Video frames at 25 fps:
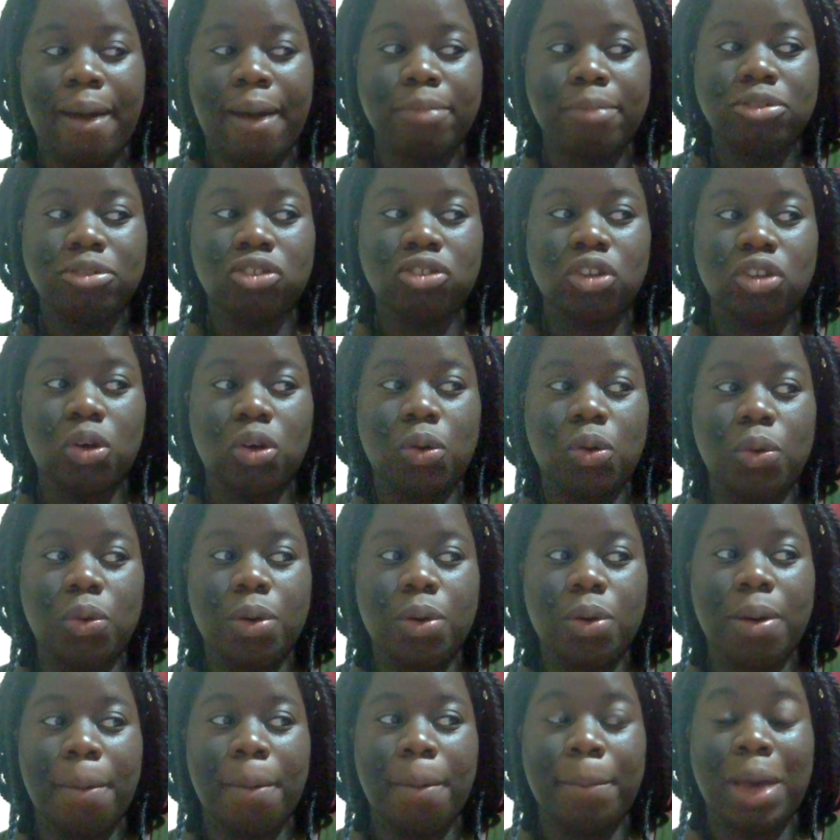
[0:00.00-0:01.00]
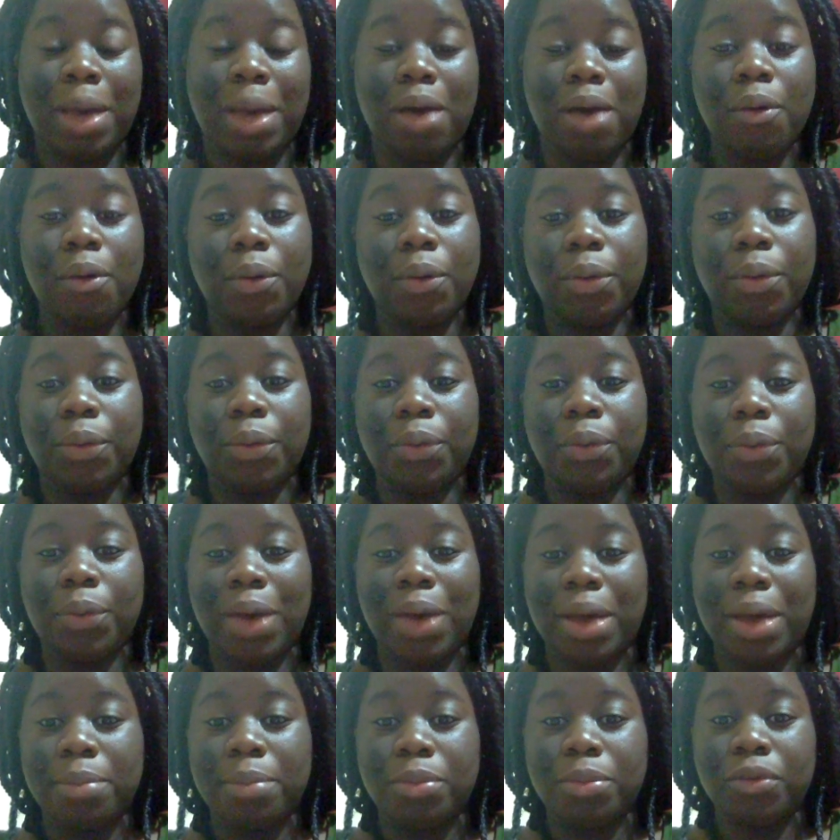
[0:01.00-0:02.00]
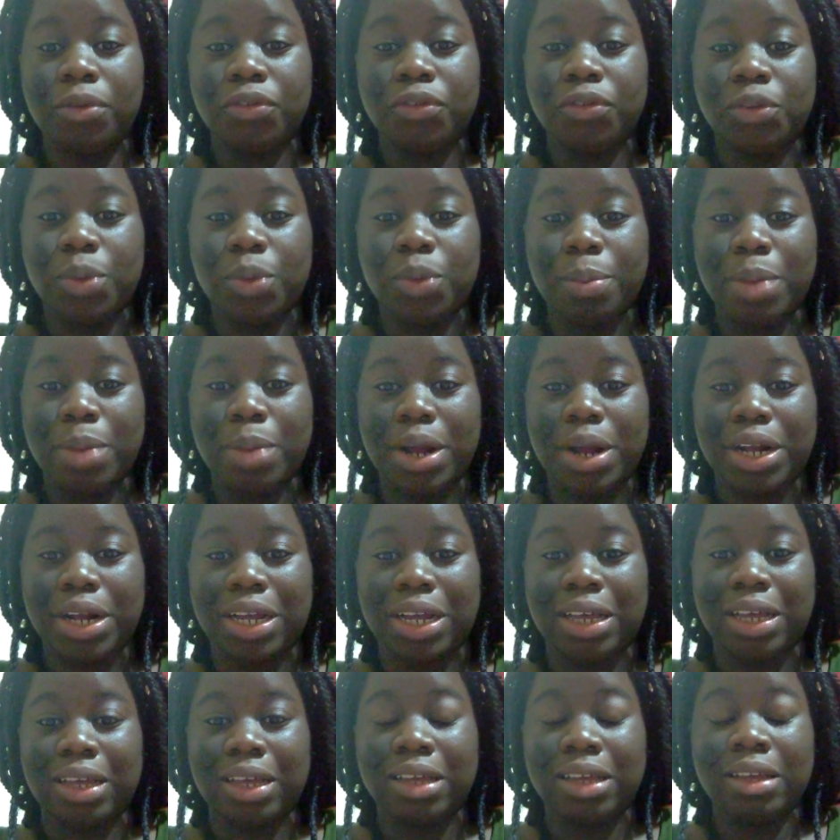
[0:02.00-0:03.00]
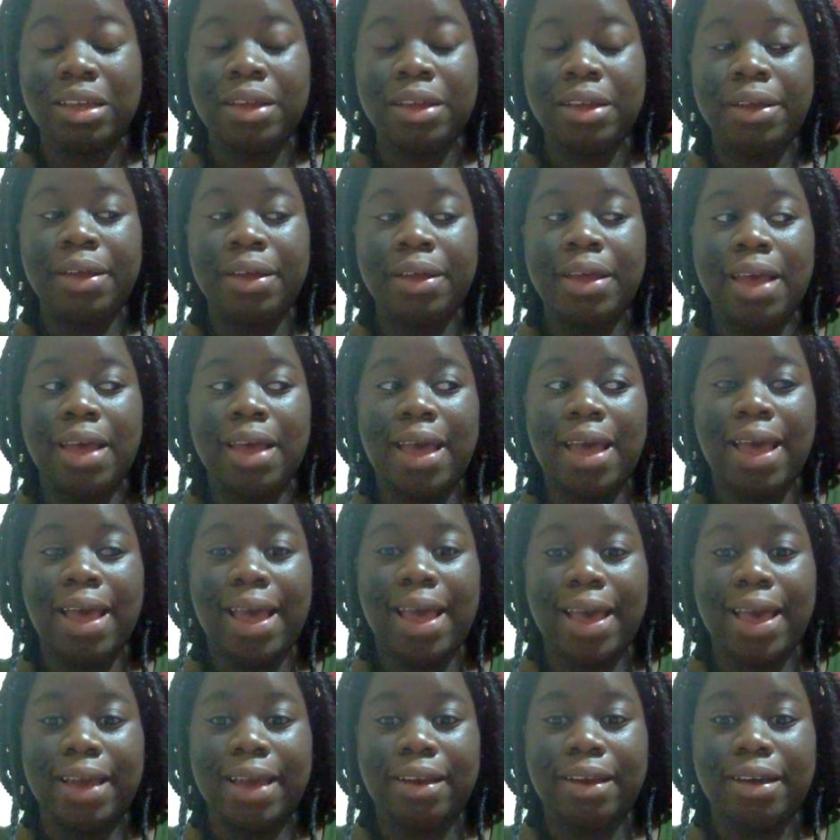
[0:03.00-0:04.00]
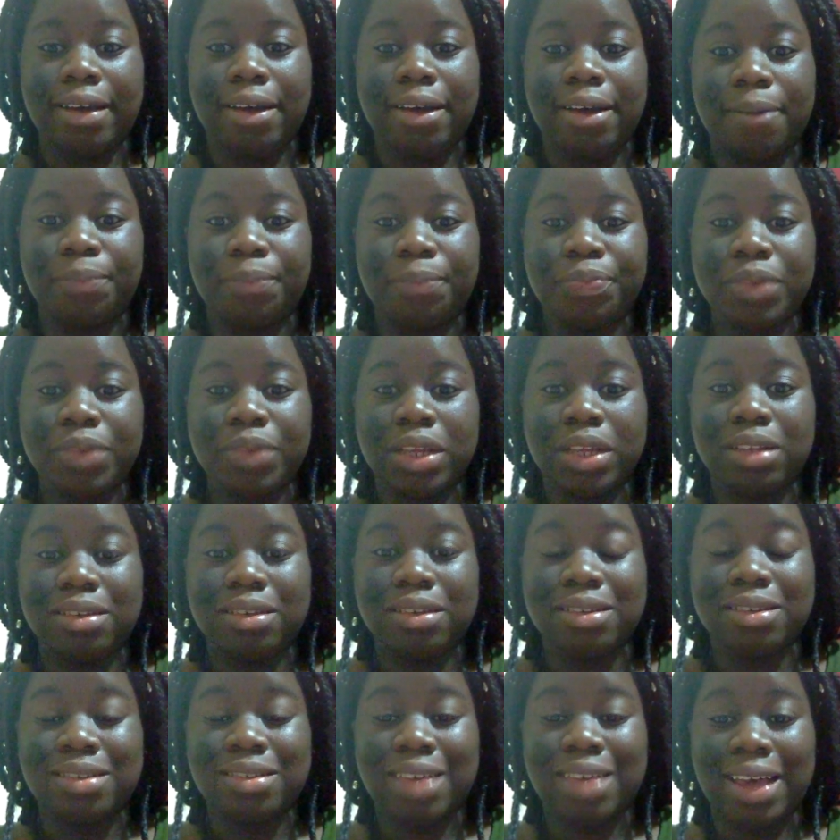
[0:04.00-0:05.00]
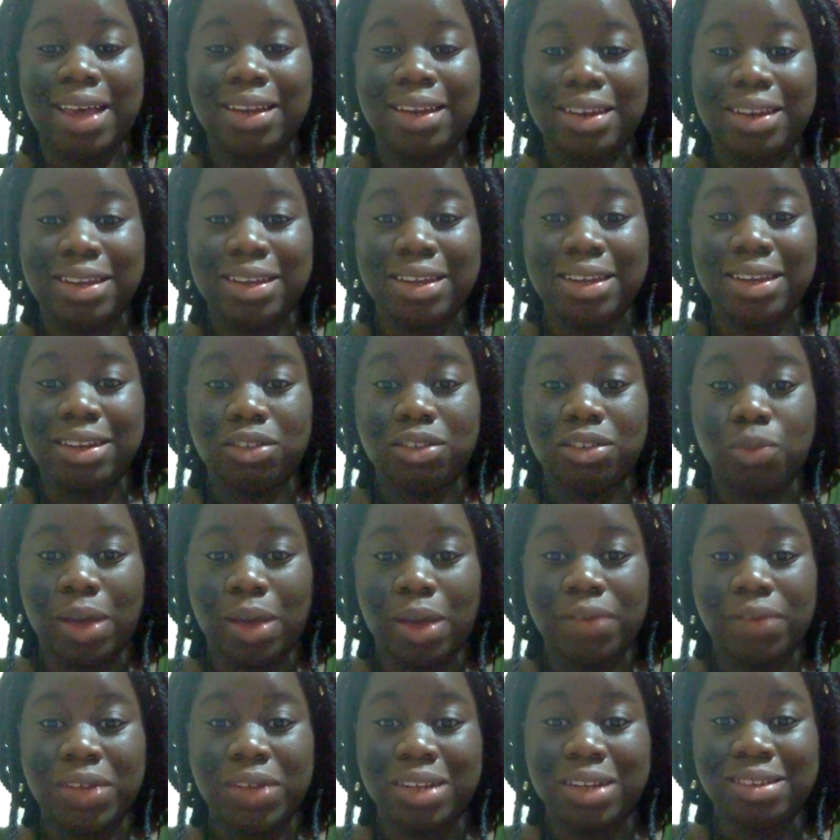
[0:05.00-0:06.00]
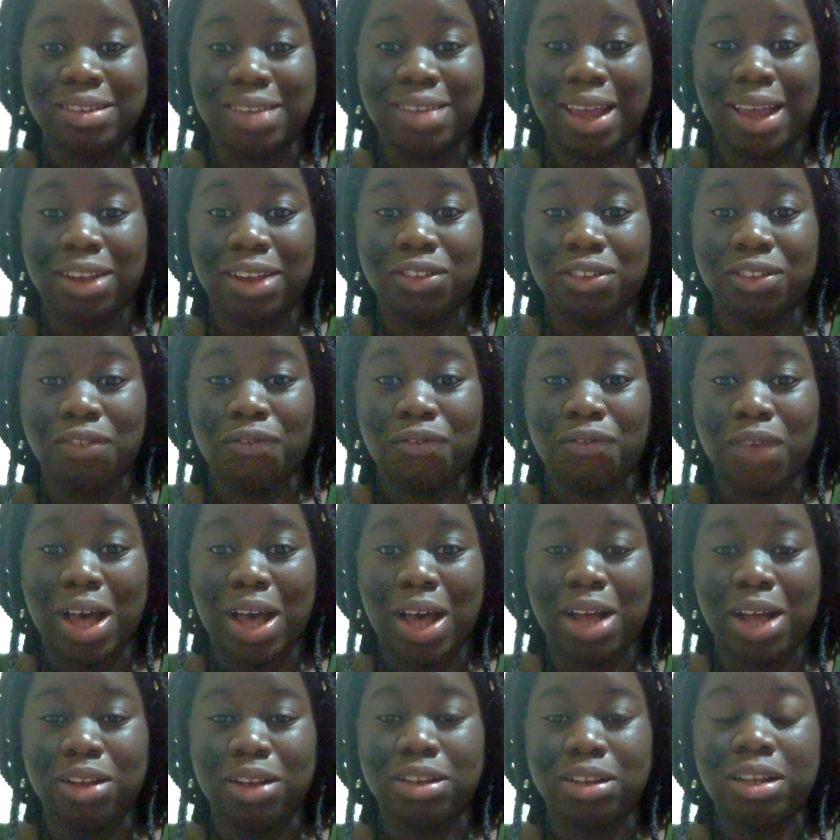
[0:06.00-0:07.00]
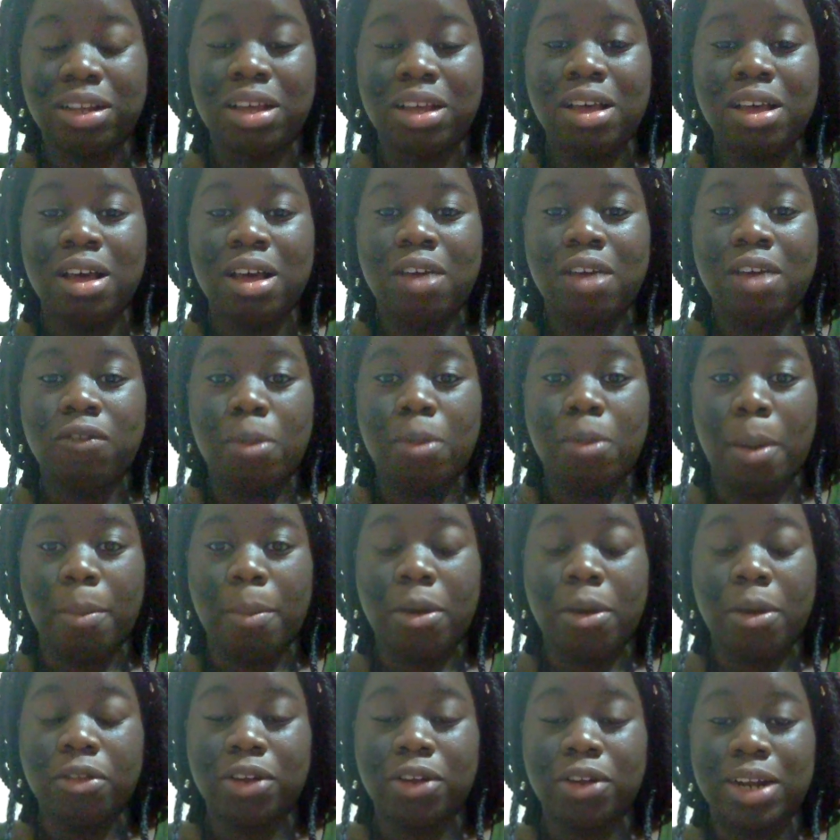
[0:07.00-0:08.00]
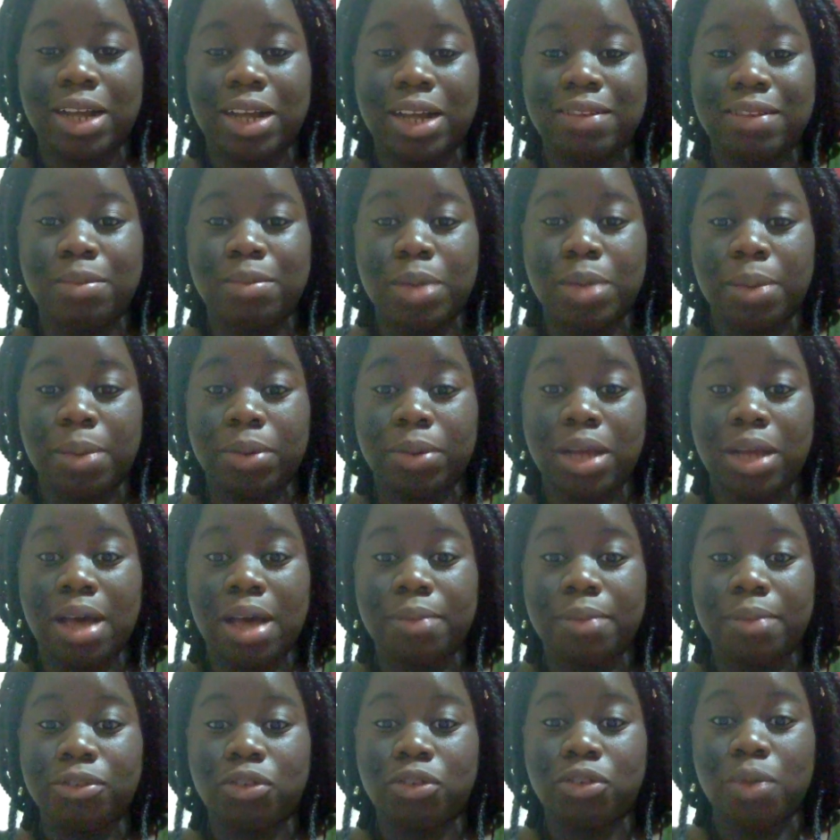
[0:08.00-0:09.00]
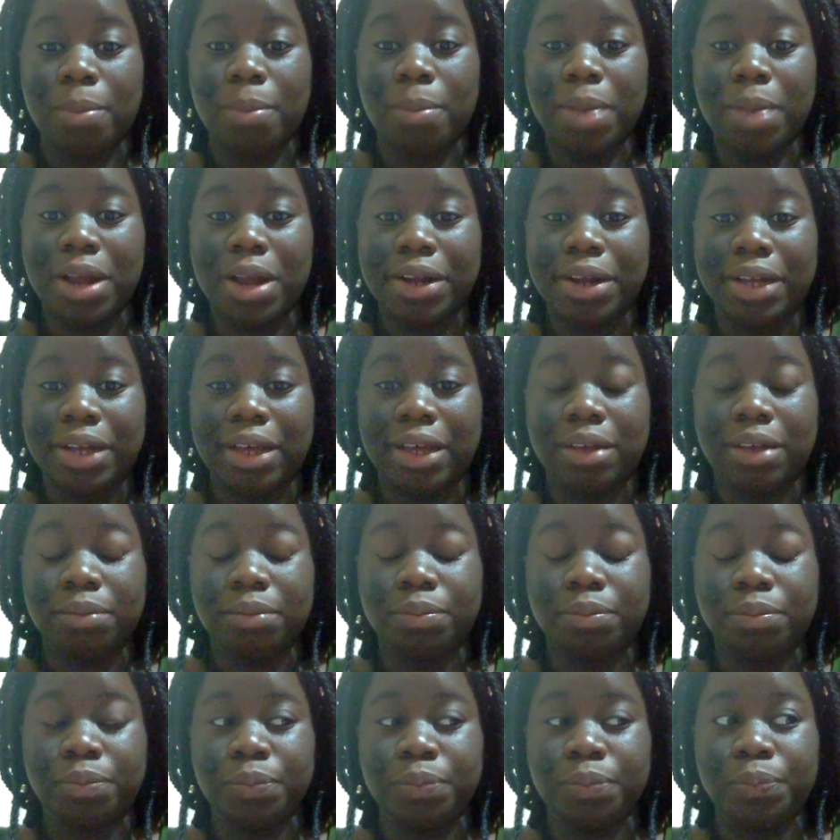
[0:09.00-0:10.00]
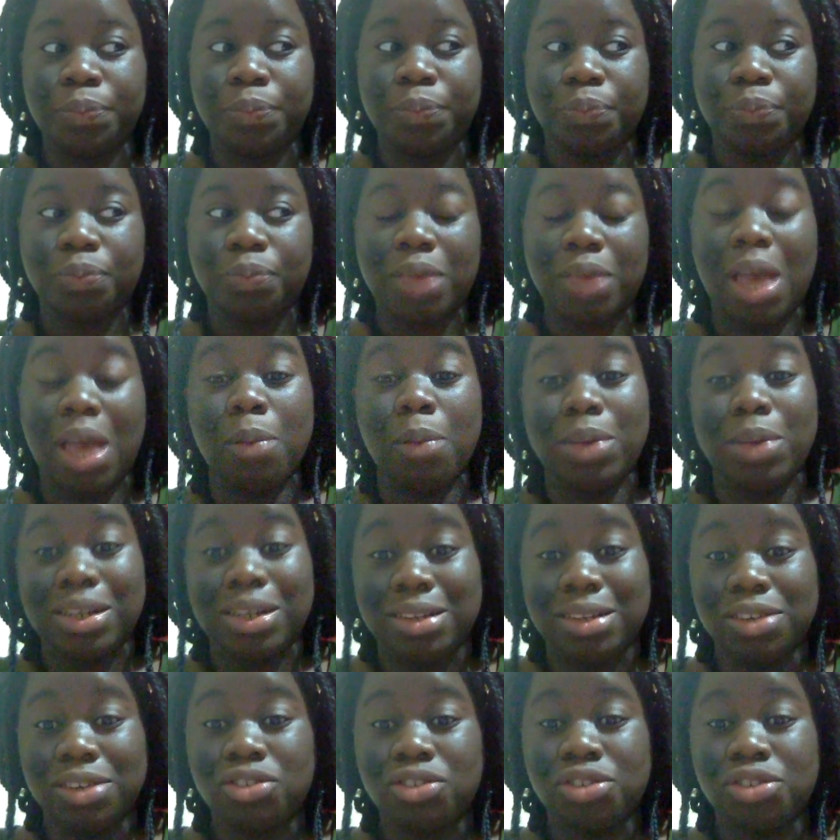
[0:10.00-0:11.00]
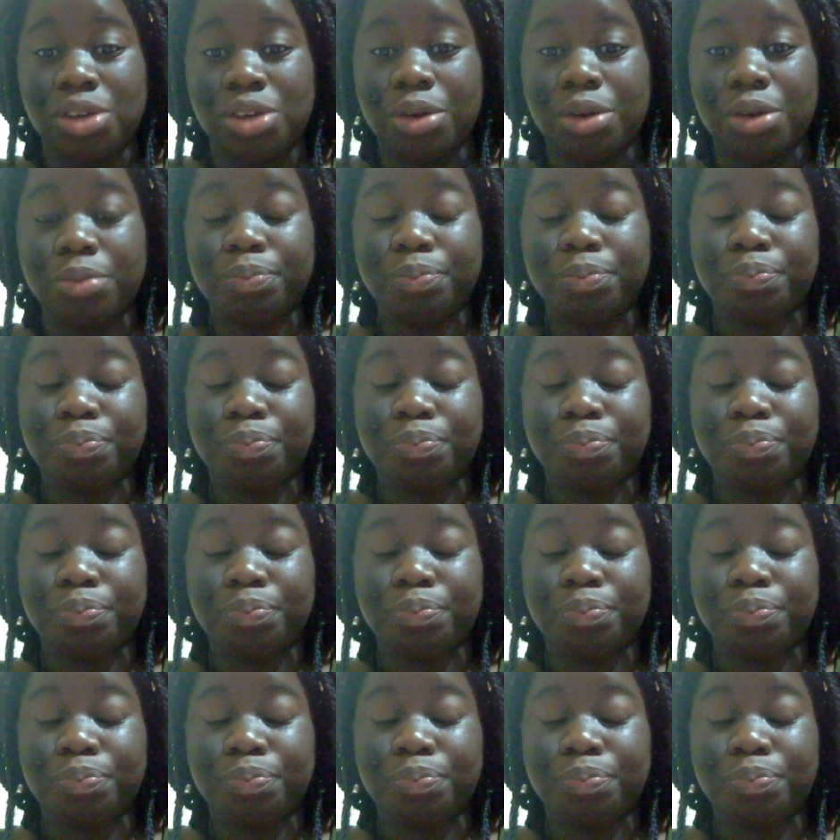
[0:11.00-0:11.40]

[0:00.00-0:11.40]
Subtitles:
So my uncle, who had moved to America, had decided, he and his wife had decided to file for my mother and I to be able to come to America. And we did so.